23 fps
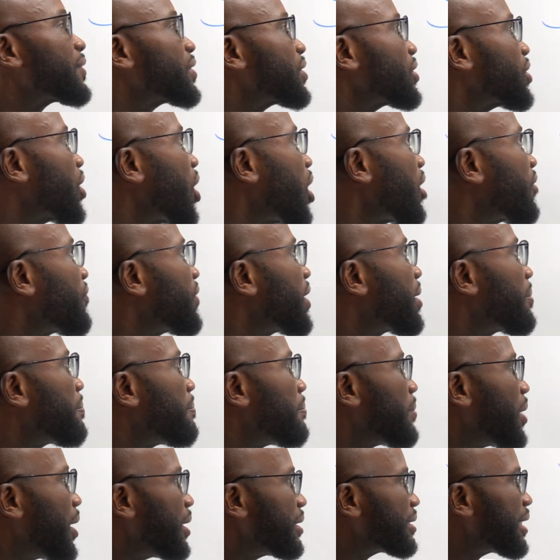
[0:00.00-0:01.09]
solving
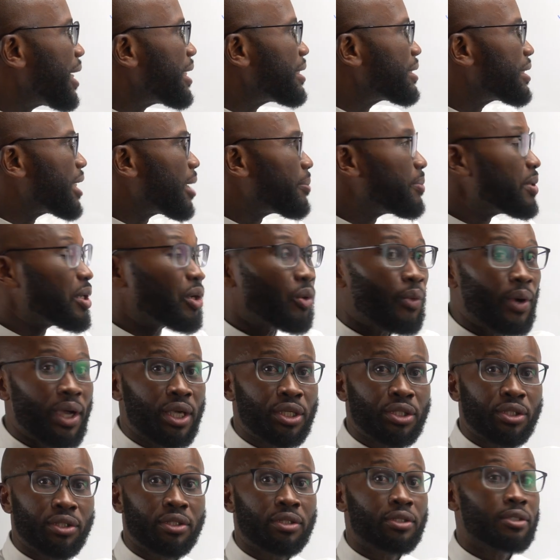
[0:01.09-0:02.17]
multi-step
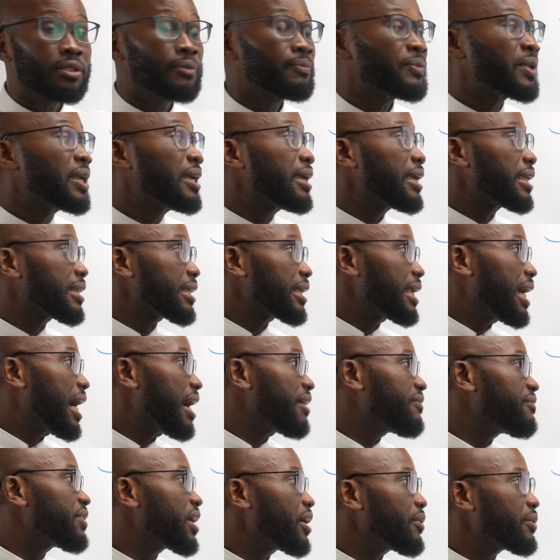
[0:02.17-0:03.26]
equations that
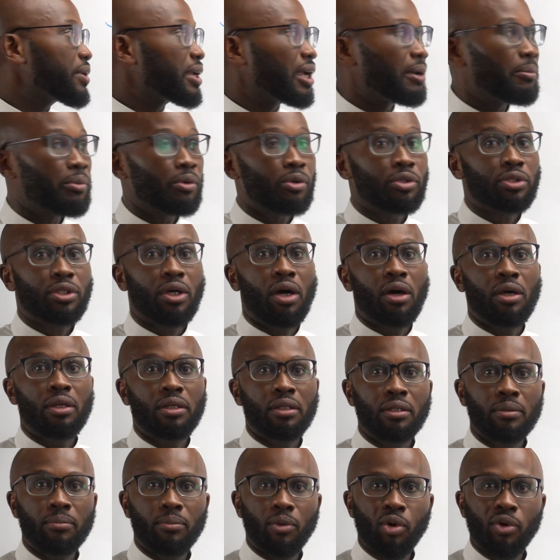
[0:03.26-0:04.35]
have variables
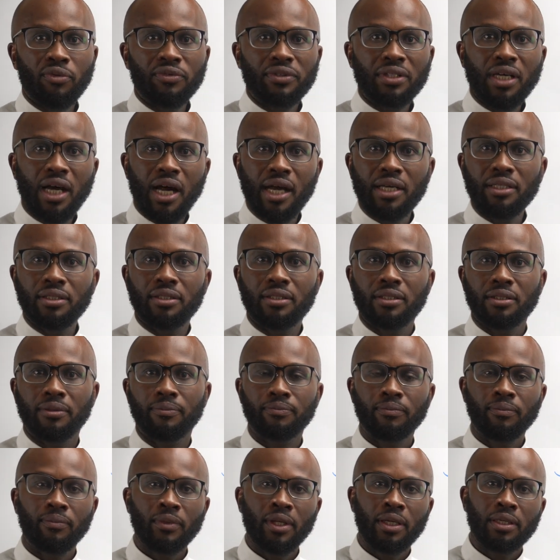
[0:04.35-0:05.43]
on both sides.
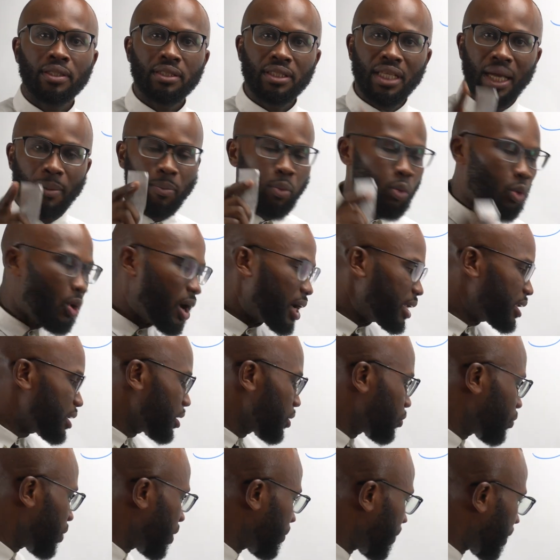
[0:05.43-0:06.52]
Step 1,
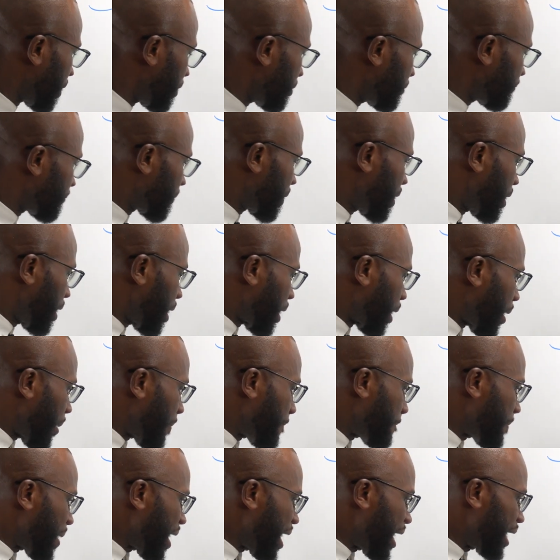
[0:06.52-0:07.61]
we will
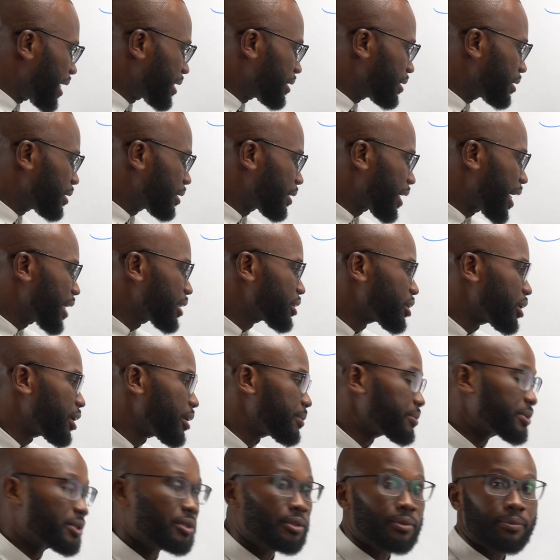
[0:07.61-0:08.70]
combine like
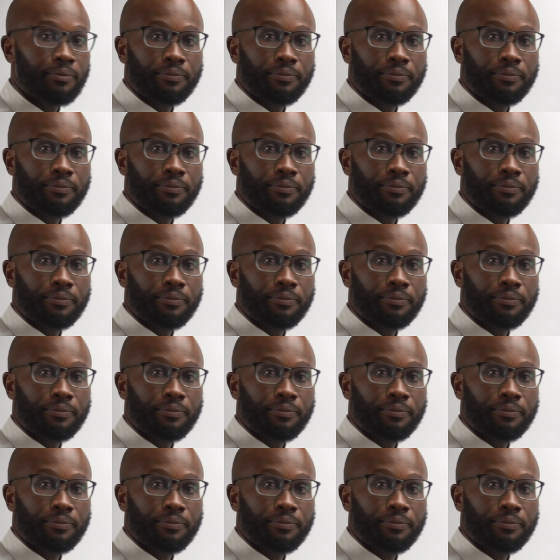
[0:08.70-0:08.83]
terms.